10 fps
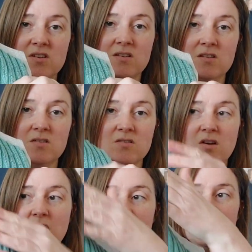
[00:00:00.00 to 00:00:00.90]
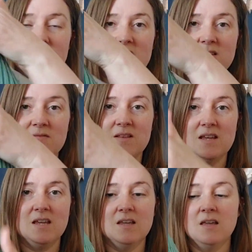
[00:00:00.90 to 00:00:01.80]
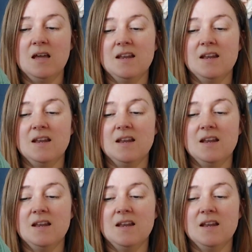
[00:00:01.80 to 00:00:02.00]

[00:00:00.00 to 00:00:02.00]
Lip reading: is so soft and lovely.